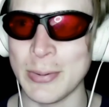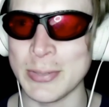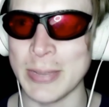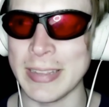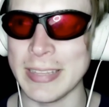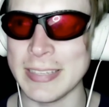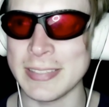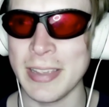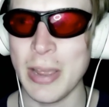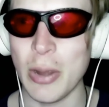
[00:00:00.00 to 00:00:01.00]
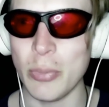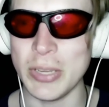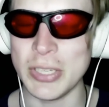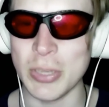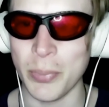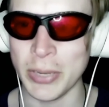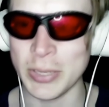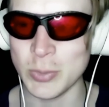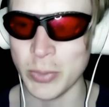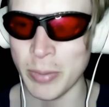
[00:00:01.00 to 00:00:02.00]
to at least reach a
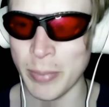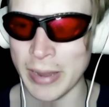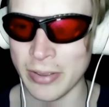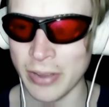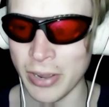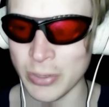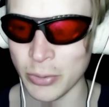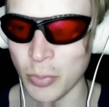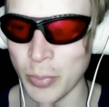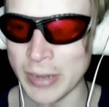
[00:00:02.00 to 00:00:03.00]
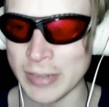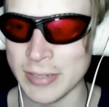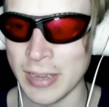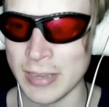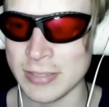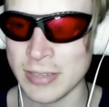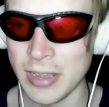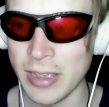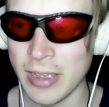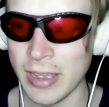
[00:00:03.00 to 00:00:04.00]
point where mankind or humanity has
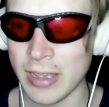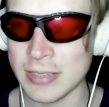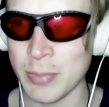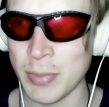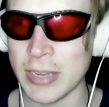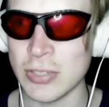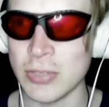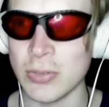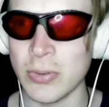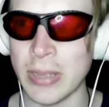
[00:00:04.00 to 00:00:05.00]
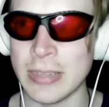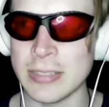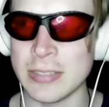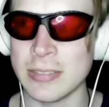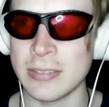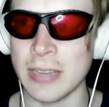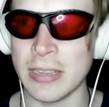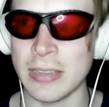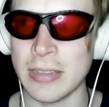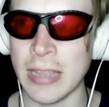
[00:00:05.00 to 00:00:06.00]
managed to at least
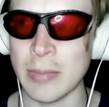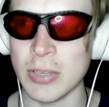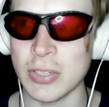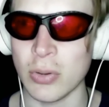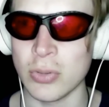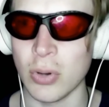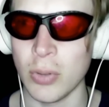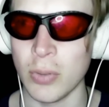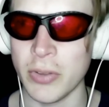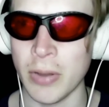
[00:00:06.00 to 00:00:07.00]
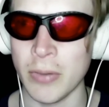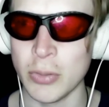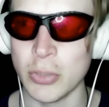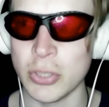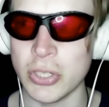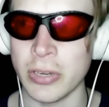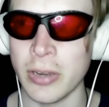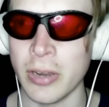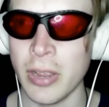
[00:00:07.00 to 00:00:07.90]
take that much control over their evolution,